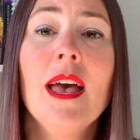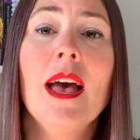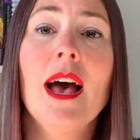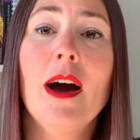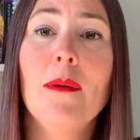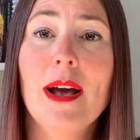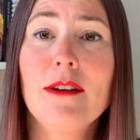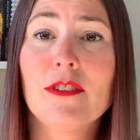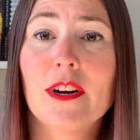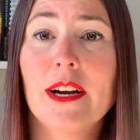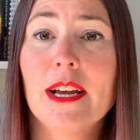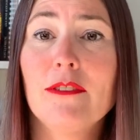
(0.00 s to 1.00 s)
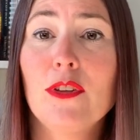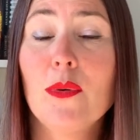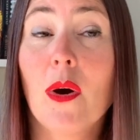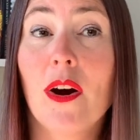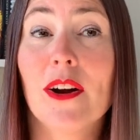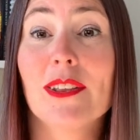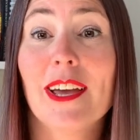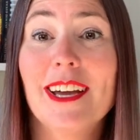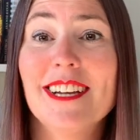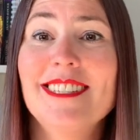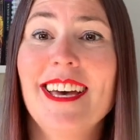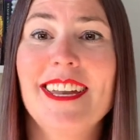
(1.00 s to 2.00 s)
However, if you are, like I
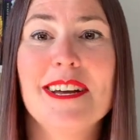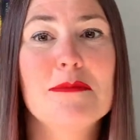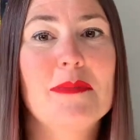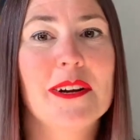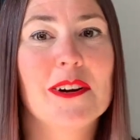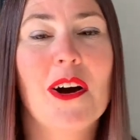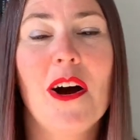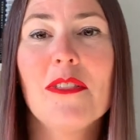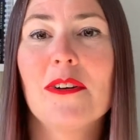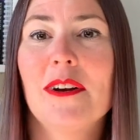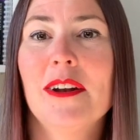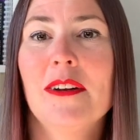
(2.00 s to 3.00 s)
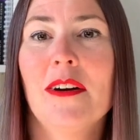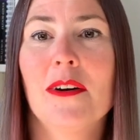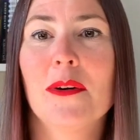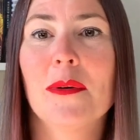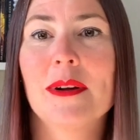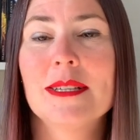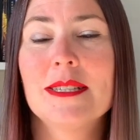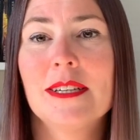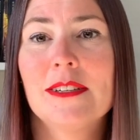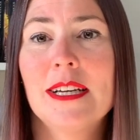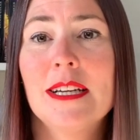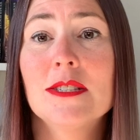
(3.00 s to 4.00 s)
said, a bigger author in an ongoing
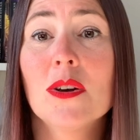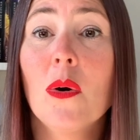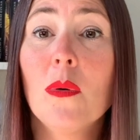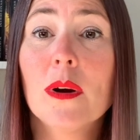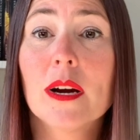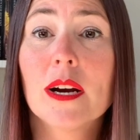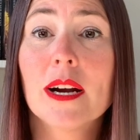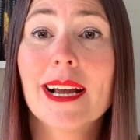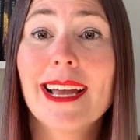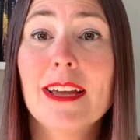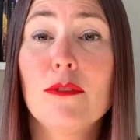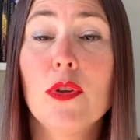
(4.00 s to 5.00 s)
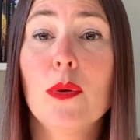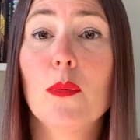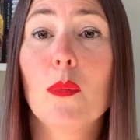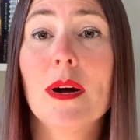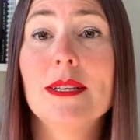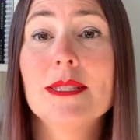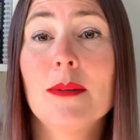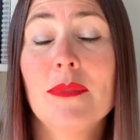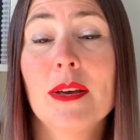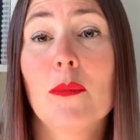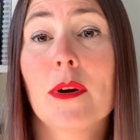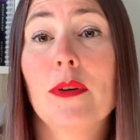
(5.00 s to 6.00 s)
series, or if you was
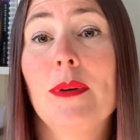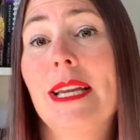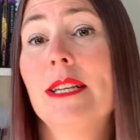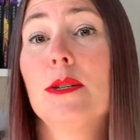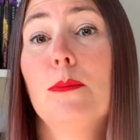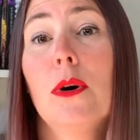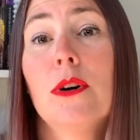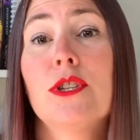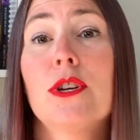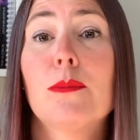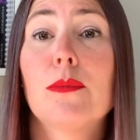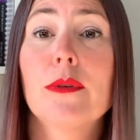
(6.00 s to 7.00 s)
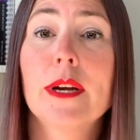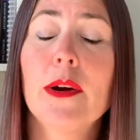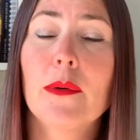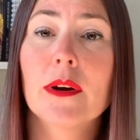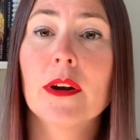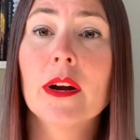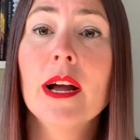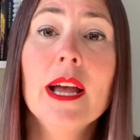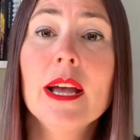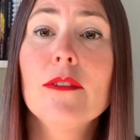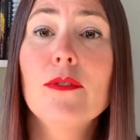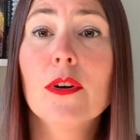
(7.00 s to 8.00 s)
something where you needed to push a pre-order,
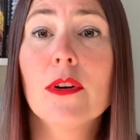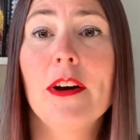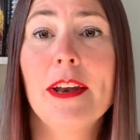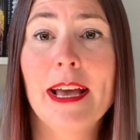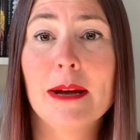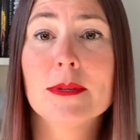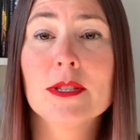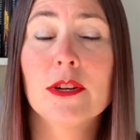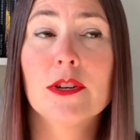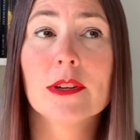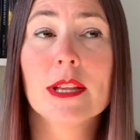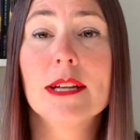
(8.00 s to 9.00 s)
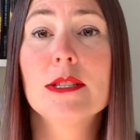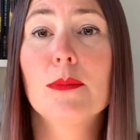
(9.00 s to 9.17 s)
if you're on Amazon, you're allowed to